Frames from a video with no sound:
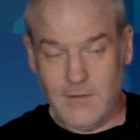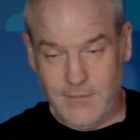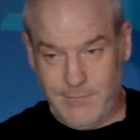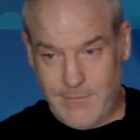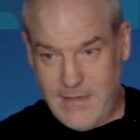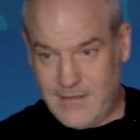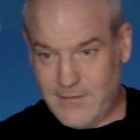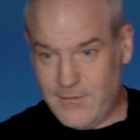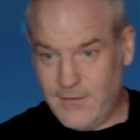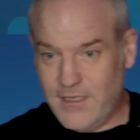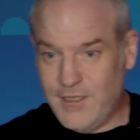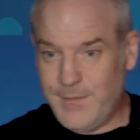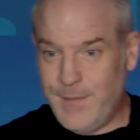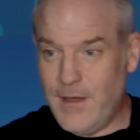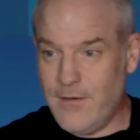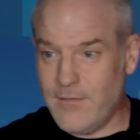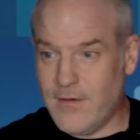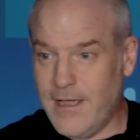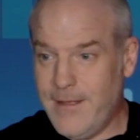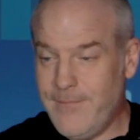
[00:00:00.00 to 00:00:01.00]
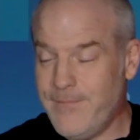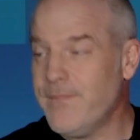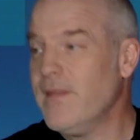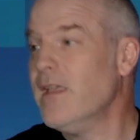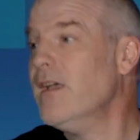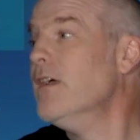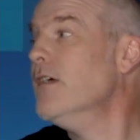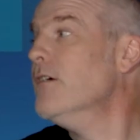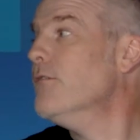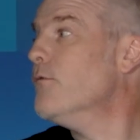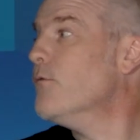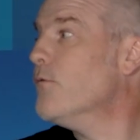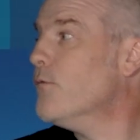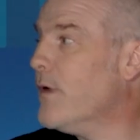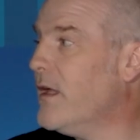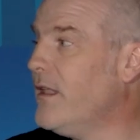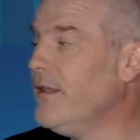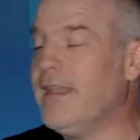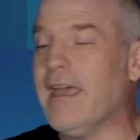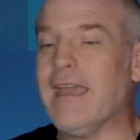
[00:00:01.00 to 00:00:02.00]
Make sure they're spelled right.
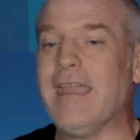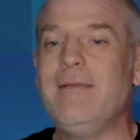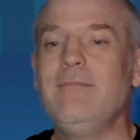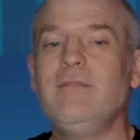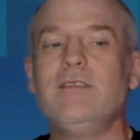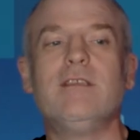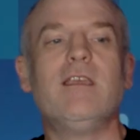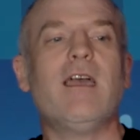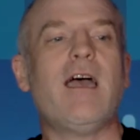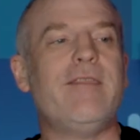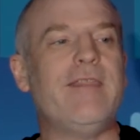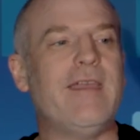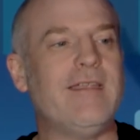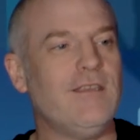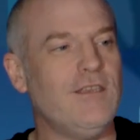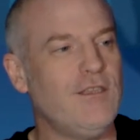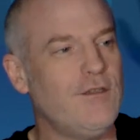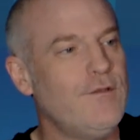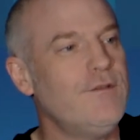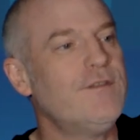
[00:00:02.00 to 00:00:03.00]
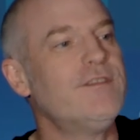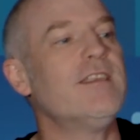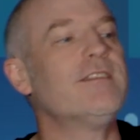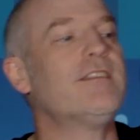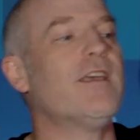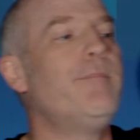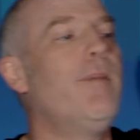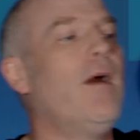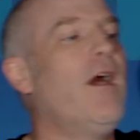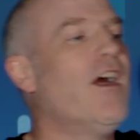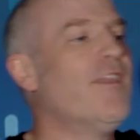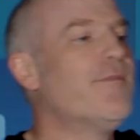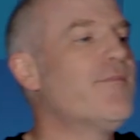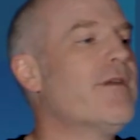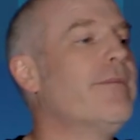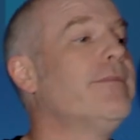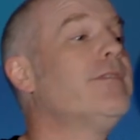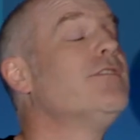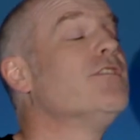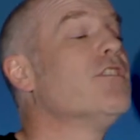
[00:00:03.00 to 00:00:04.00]
Well named, and then use things like path
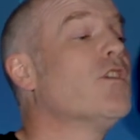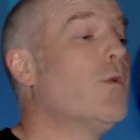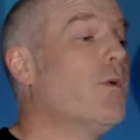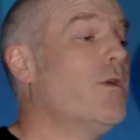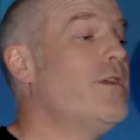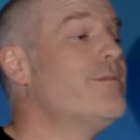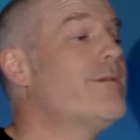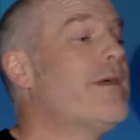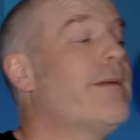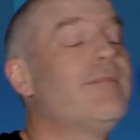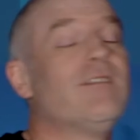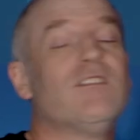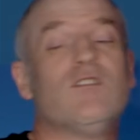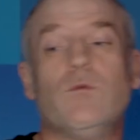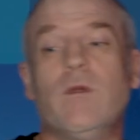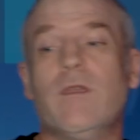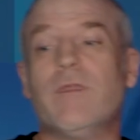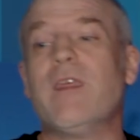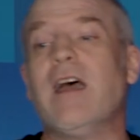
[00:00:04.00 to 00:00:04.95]
parameters and query parameters with